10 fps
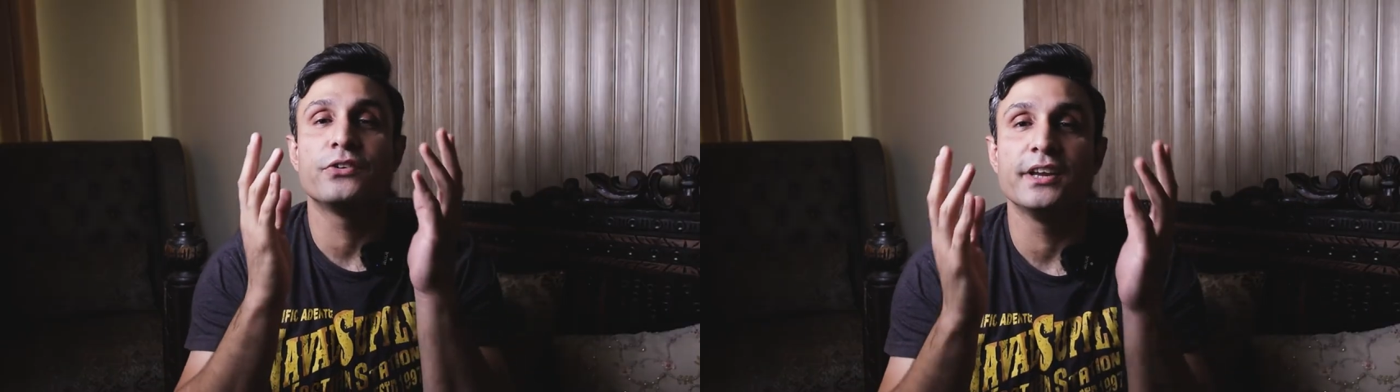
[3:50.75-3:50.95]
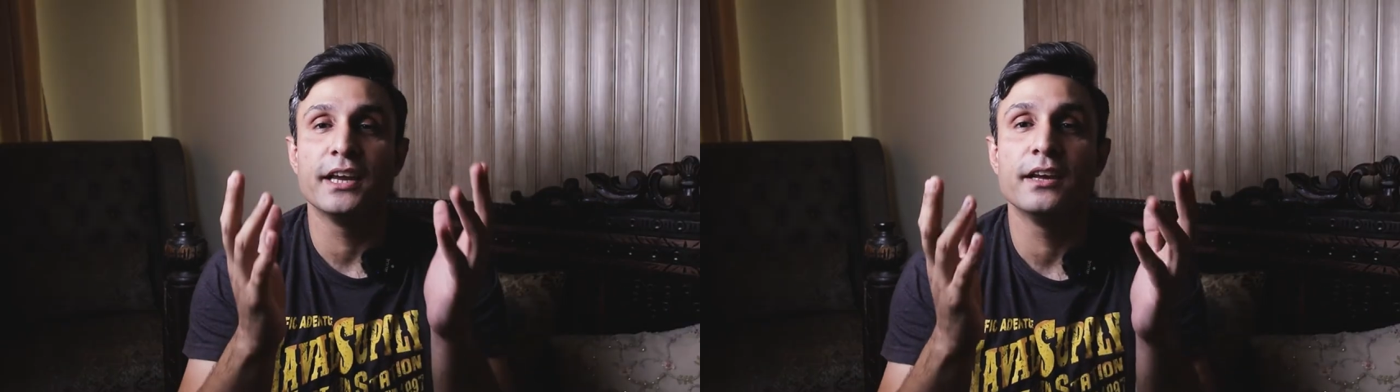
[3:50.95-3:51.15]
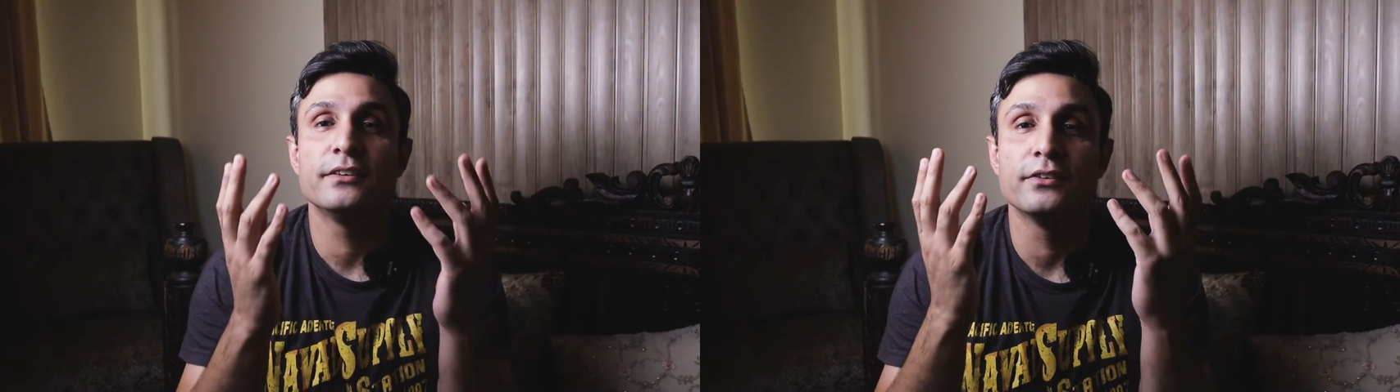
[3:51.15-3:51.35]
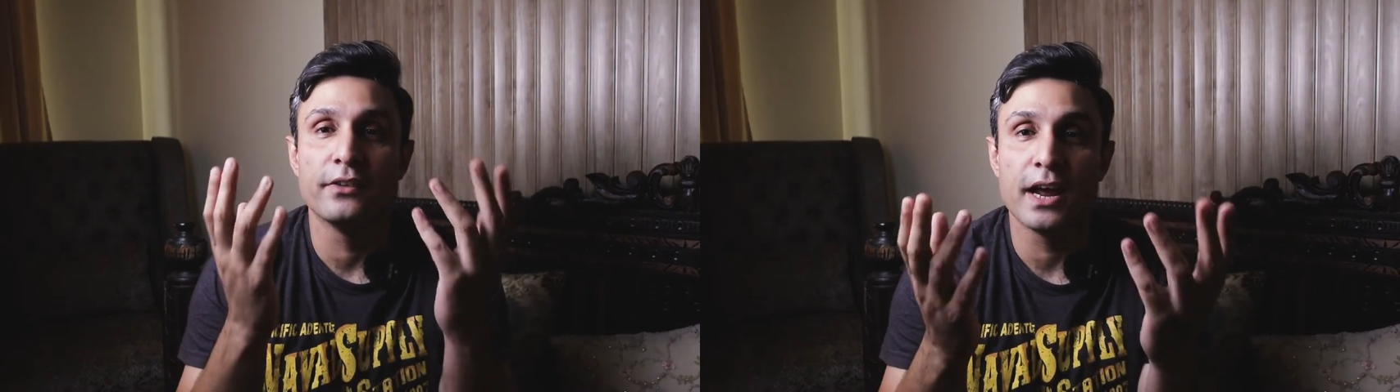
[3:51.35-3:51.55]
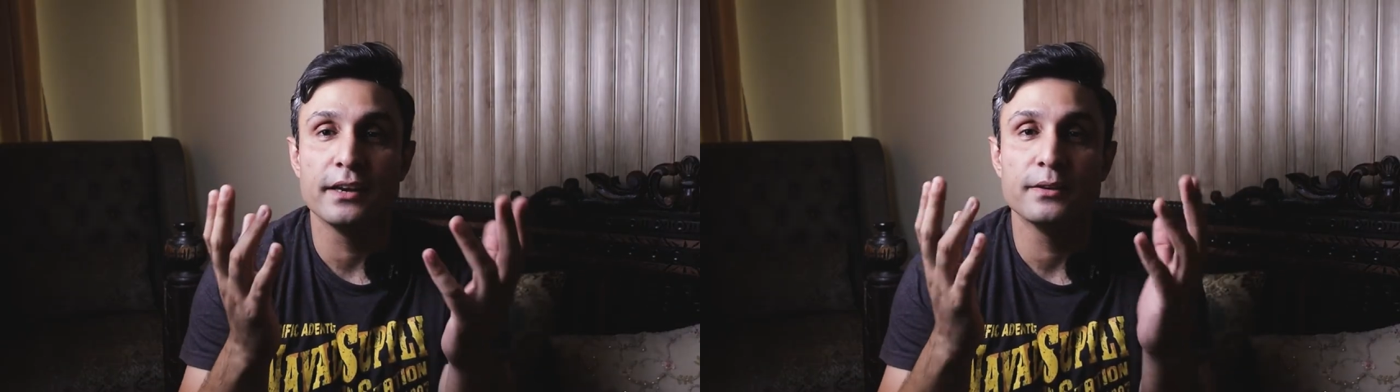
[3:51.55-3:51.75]
create
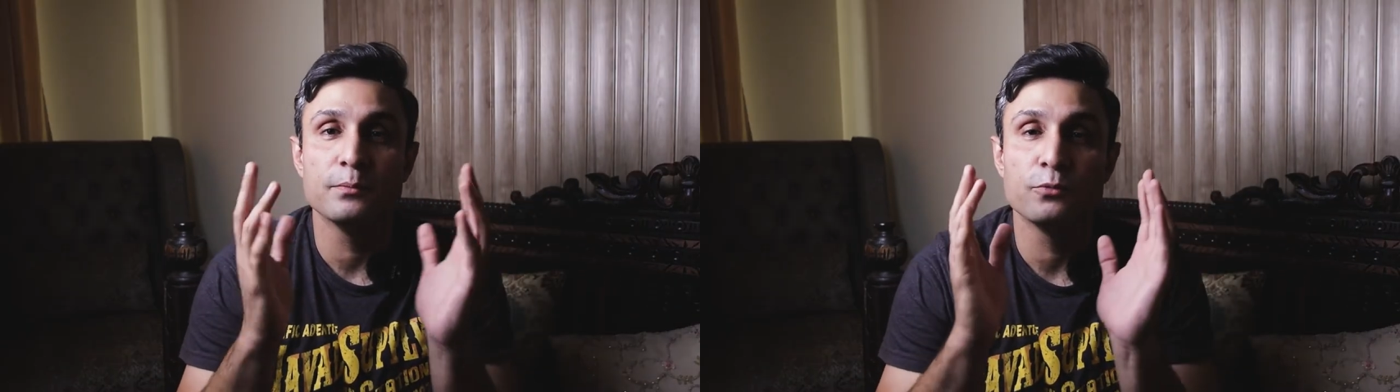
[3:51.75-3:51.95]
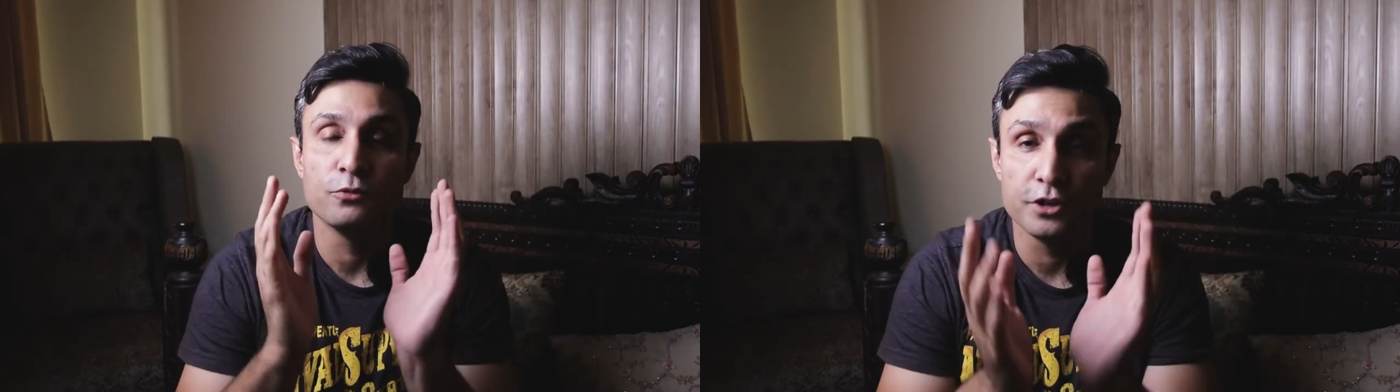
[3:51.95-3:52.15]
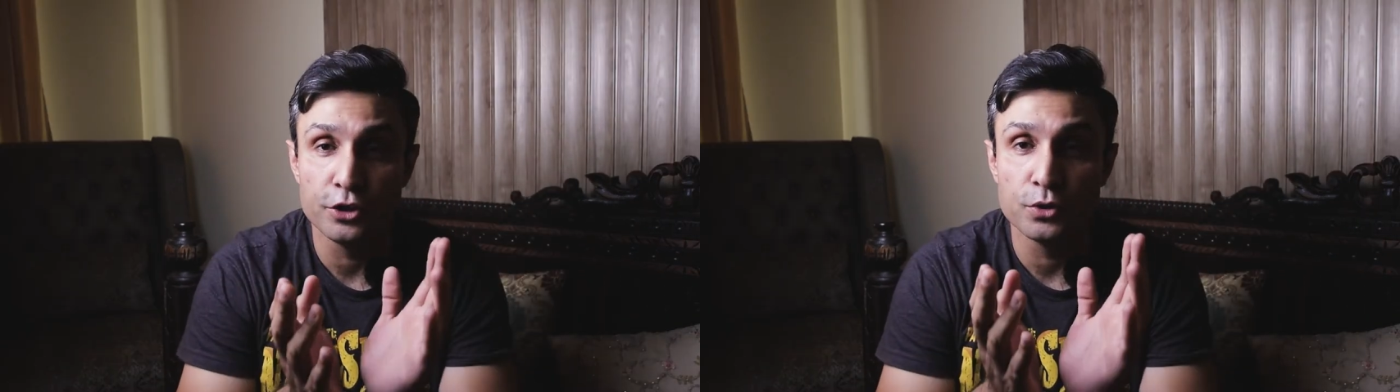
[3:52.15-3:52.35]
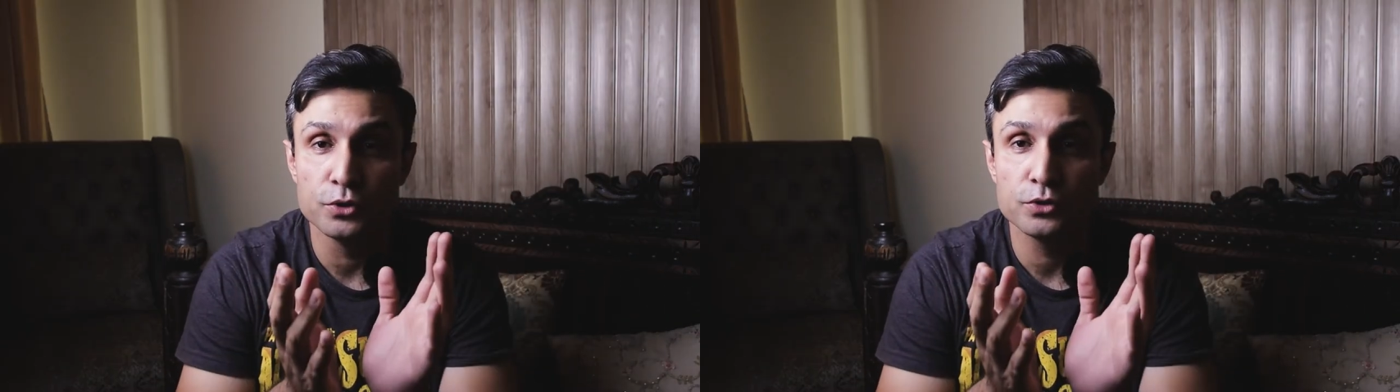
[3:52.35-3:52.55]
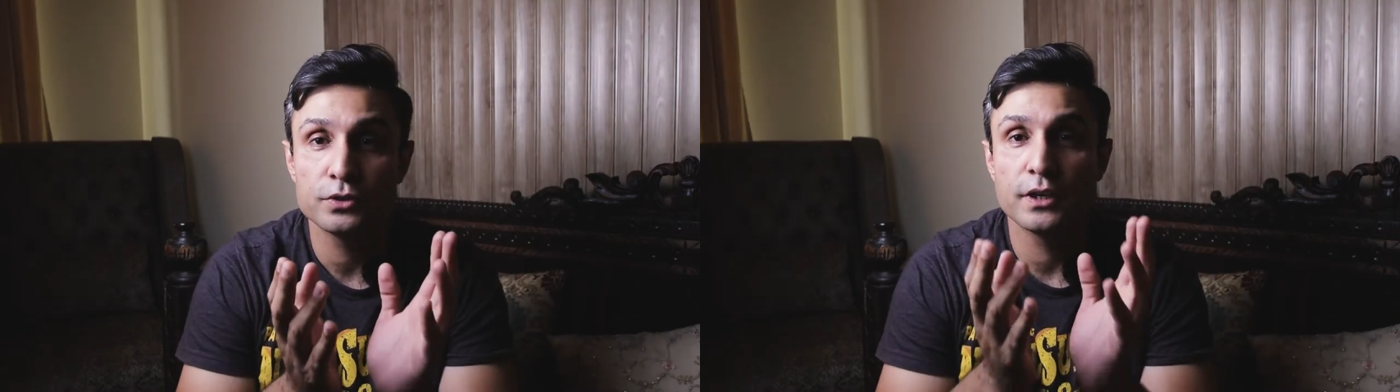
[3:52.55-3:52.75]
random
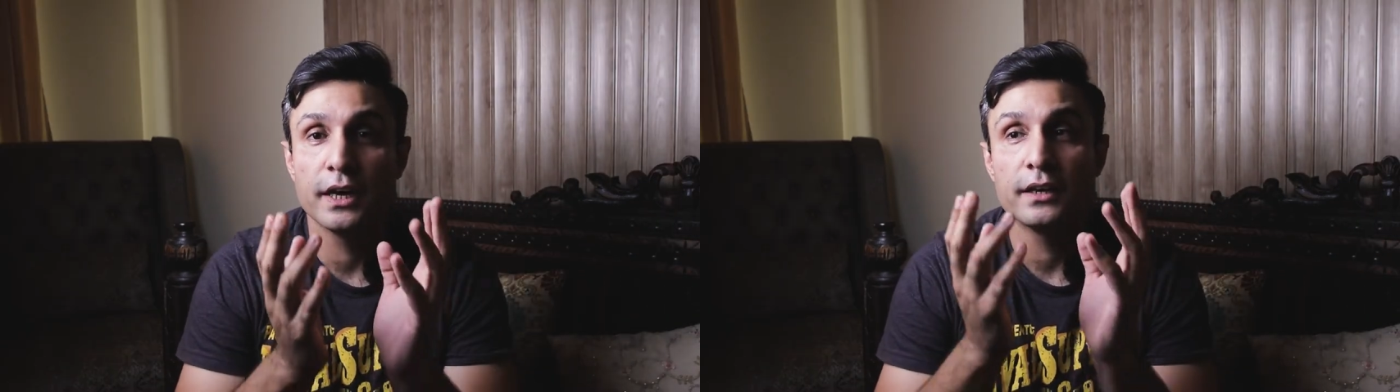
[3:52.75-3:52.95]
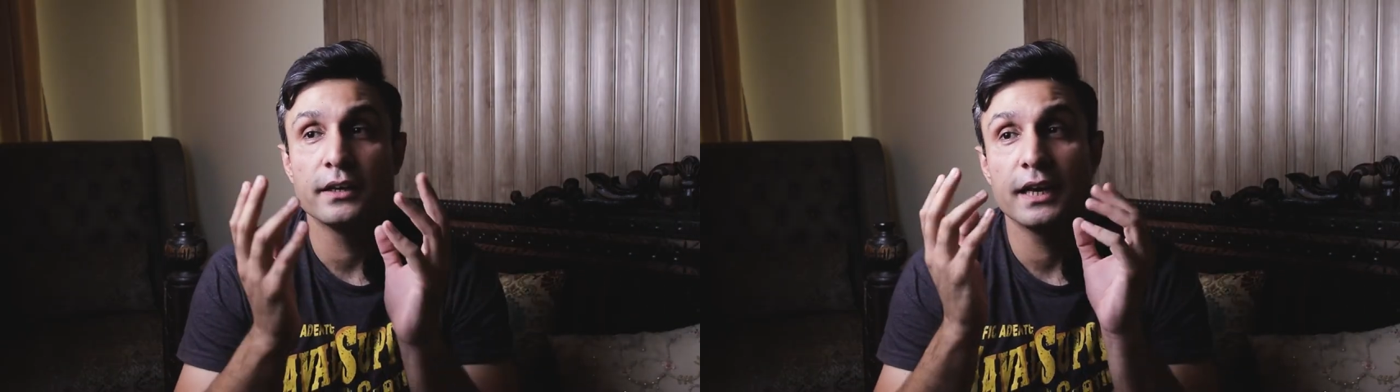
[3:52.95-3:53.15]
videos and